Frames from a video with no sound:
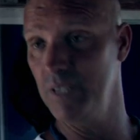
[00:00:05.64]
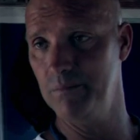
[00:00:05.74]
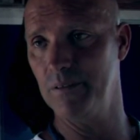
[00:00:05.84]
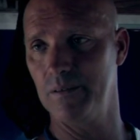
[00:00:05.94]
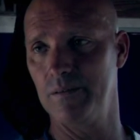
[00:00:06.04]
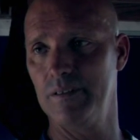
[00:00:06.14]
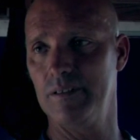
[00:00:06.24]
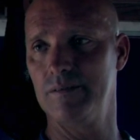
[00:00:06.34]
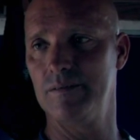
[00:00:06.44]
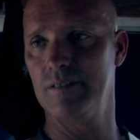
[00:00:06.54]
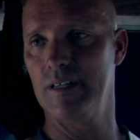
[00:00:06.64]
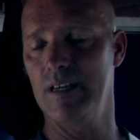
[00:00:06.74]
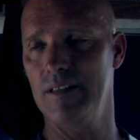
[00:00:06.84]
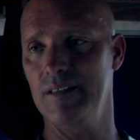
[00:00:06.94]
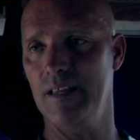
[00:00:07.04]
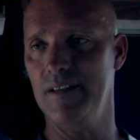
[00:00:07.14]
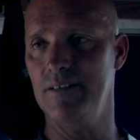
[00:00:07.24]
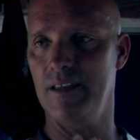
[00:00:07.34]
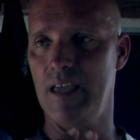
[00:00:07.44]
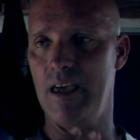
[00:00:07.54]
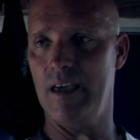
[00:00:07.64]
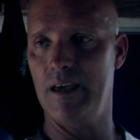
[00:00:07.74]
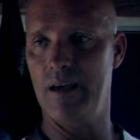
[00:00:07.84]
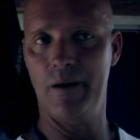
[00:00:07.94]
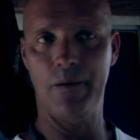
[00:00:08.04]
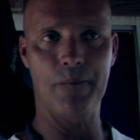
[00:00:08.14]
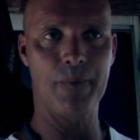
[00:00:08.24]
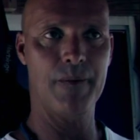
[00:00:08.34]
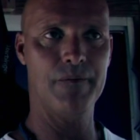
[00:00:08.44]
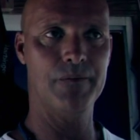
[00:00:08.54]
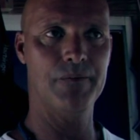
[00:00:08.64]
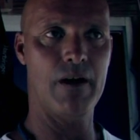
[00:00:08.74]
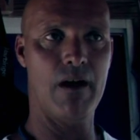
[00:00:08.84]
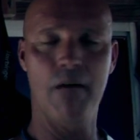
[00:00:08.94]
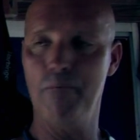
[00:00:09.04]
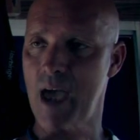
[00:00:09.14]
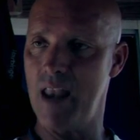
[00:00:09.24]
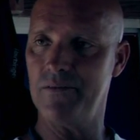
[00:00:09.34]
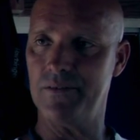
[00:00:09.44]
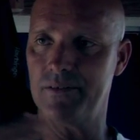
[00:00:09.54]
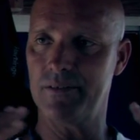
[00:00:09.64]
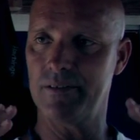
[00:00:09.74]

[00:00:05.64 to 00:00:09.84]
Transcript: people, there is a um, unbalance,